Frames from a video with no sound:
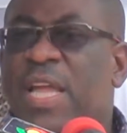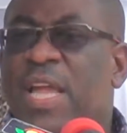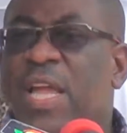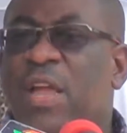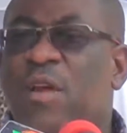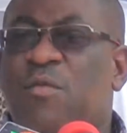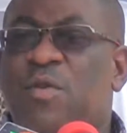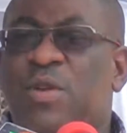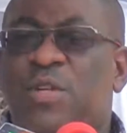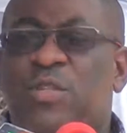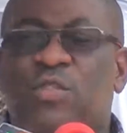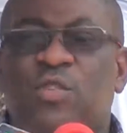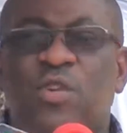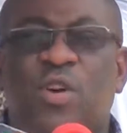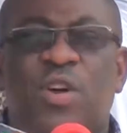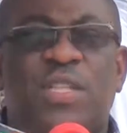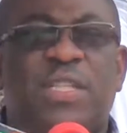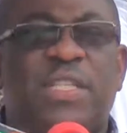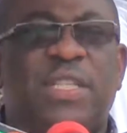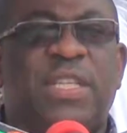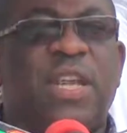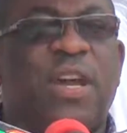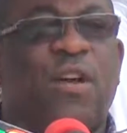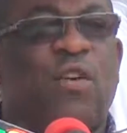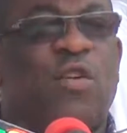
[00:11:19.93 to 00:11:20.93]
it
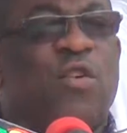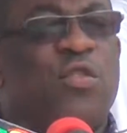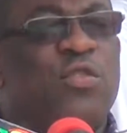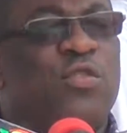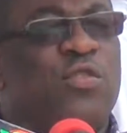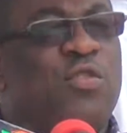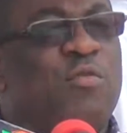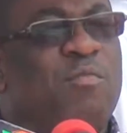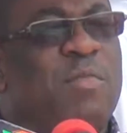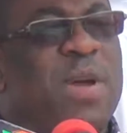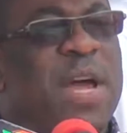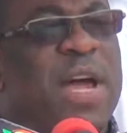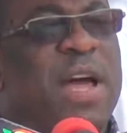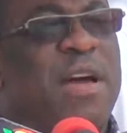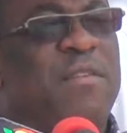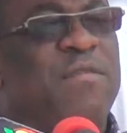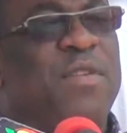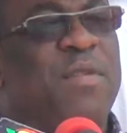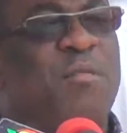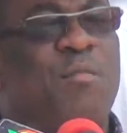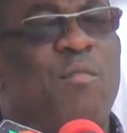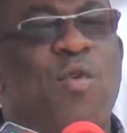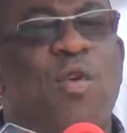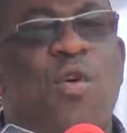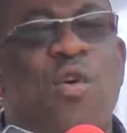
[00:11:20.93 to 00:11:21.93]
results in the consumer
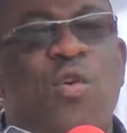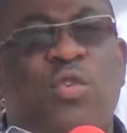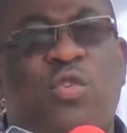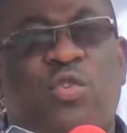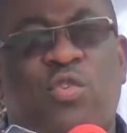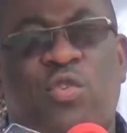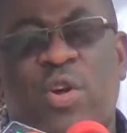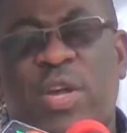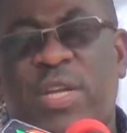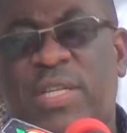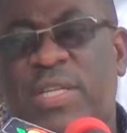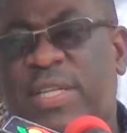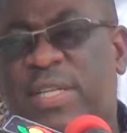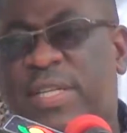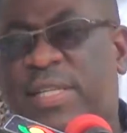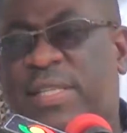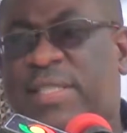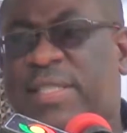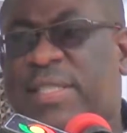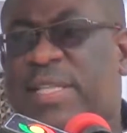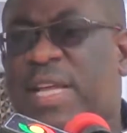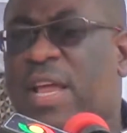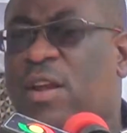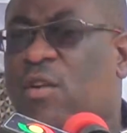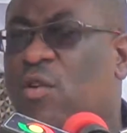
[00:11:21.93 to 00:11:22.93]
having more
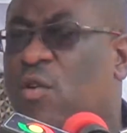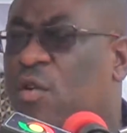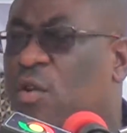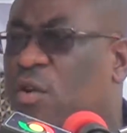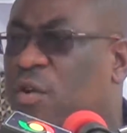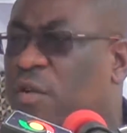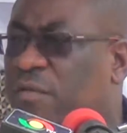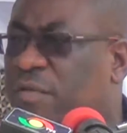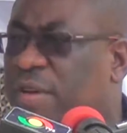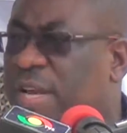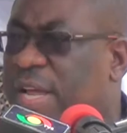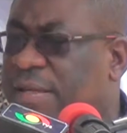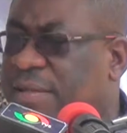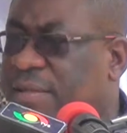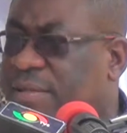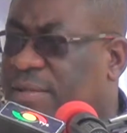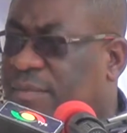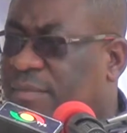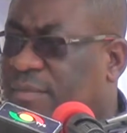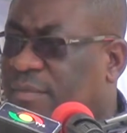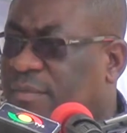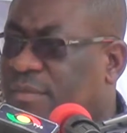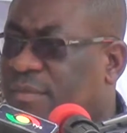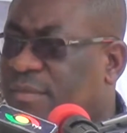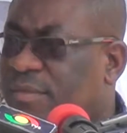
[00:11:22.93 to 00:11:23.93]
choices and all of that.
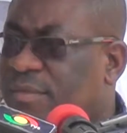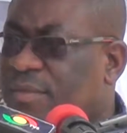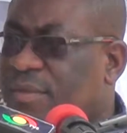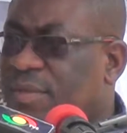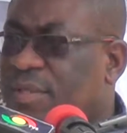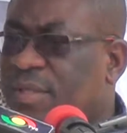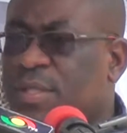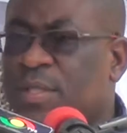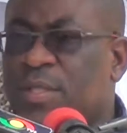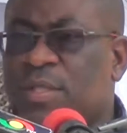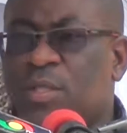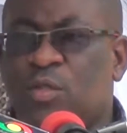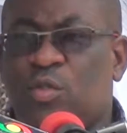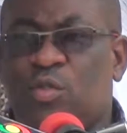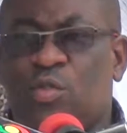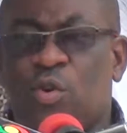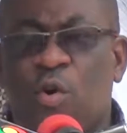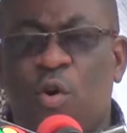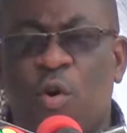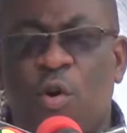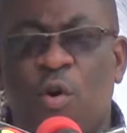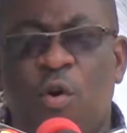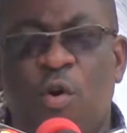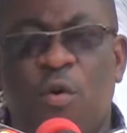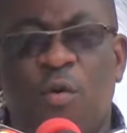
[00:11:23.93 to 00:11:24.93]

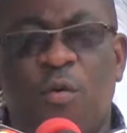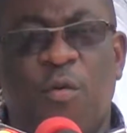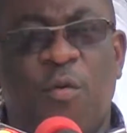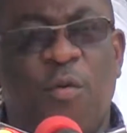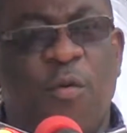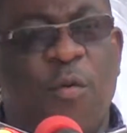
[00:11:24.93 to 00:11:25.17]
So